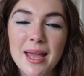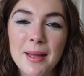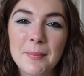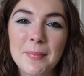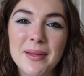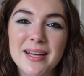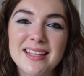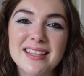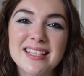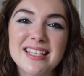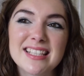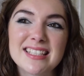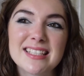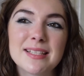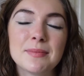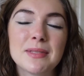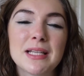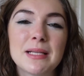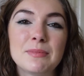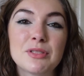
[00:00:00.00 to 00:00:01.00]
But I think it's
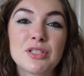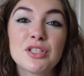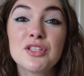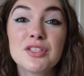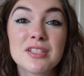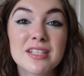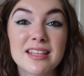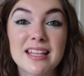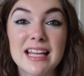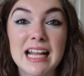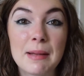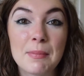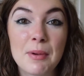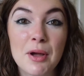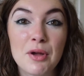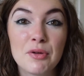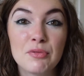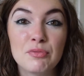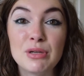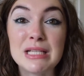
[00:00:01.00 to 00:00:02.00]
sometimes good to think
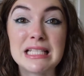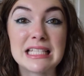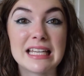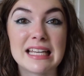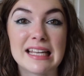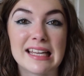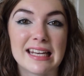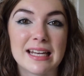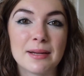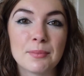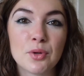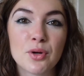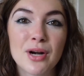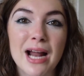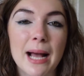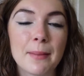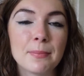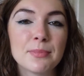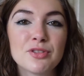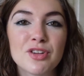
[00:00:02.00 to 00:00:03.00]
about reading in a more
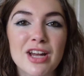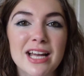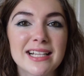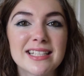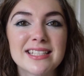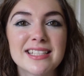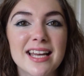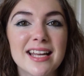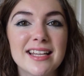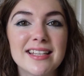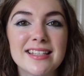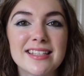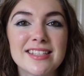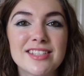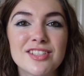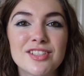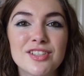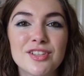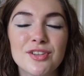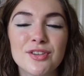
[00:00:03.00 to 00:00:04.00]
abstract sense,
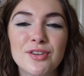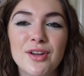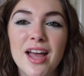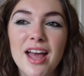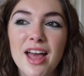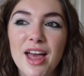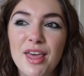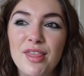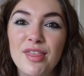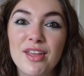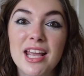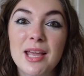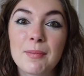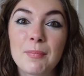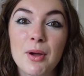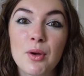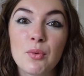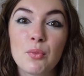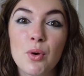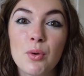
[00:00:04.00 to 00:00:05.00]
to think
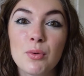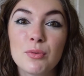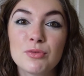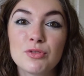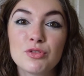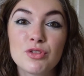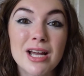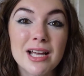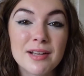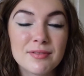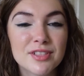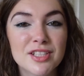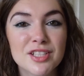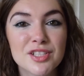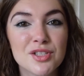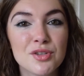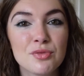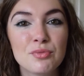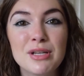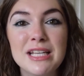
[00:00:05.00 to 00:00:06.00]
about what drives us
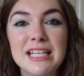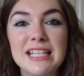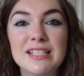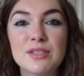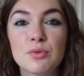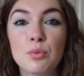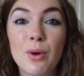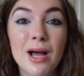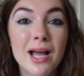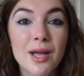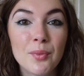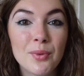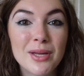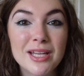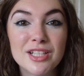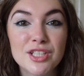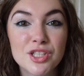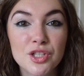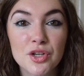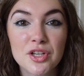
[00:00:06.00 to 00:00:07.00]
to read, why we
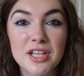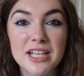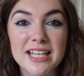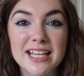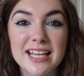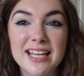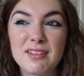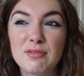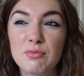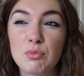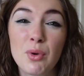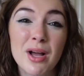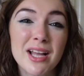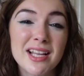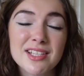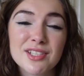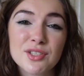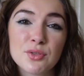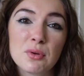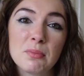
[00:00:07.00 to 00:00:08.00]
enjoy it, and why
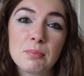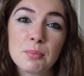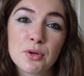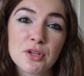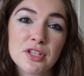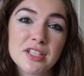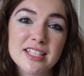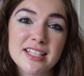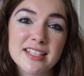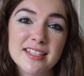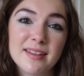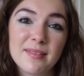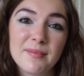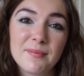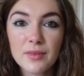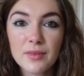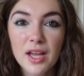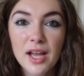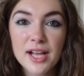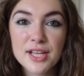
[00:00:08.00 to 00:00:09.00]
it's so important.
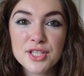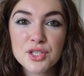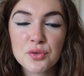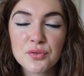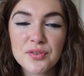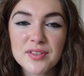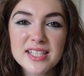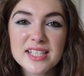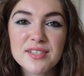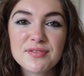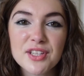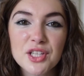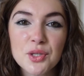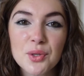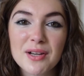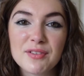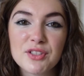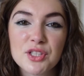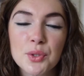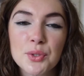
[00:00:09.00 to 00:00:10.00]
So for this video
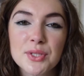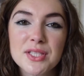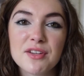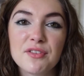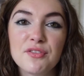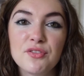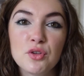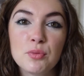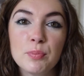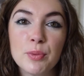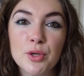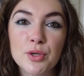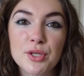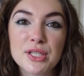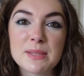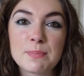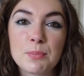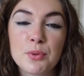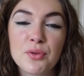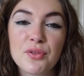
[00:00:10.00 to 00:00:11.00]
I've chosen a few
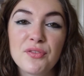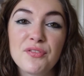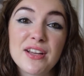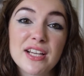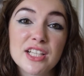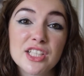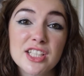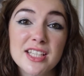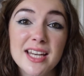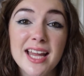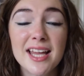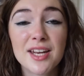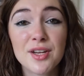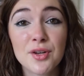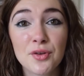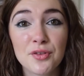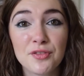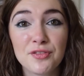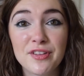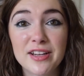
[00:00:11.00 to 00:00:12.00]
books, both fiction and
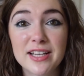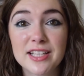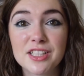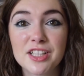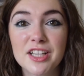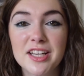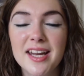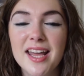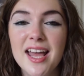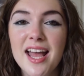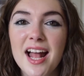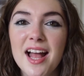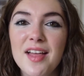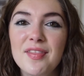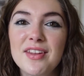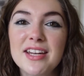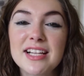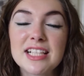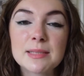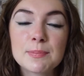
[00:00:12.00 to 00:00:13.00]
non-fiction,
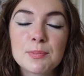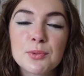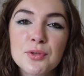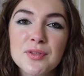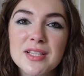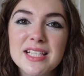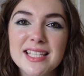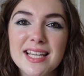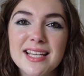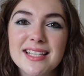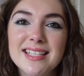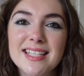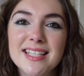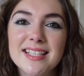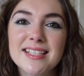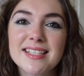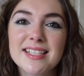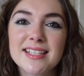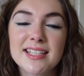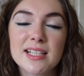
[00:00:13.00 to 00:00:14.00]
that explore these
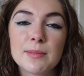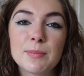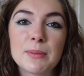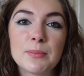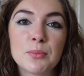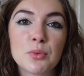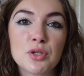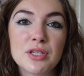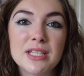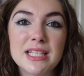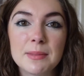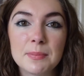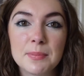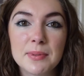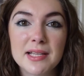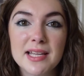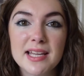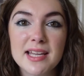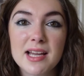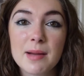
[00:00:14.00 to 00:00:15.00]
ideas a little bit more
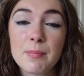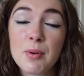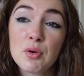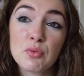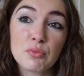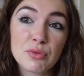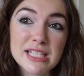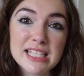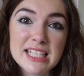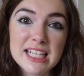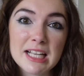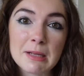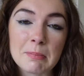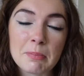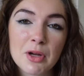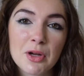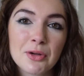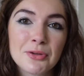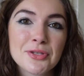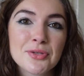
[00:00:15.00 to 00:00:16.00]
deeply, about reading
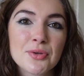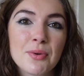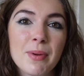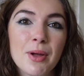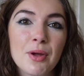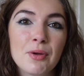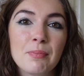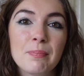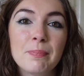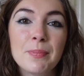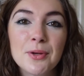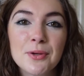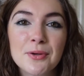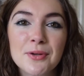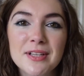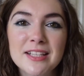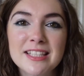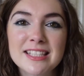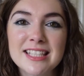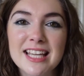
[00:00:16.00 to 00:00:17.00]
but also about
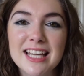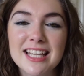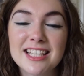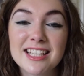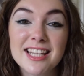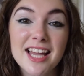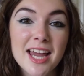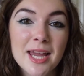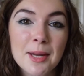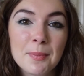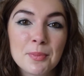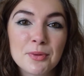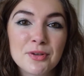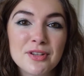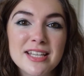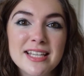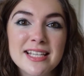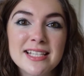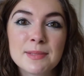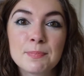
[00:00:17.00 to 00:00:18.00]
books and
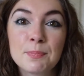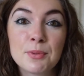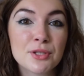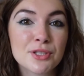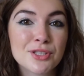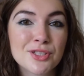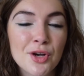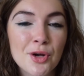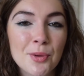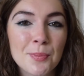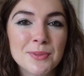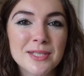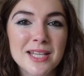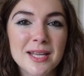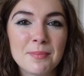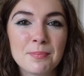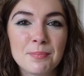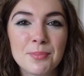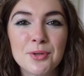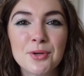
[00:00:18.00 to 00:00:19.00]
libraries, bookshops
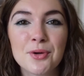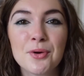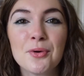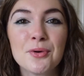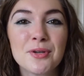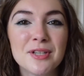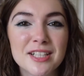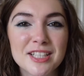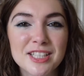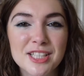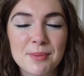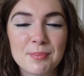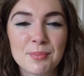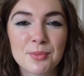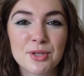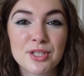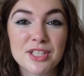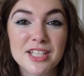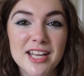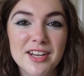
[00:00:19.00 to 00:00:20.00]
and book ownership
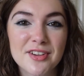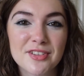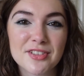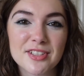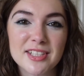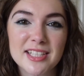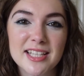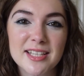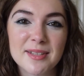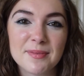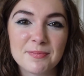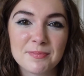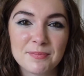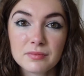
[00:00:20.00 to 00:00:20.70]
more generally.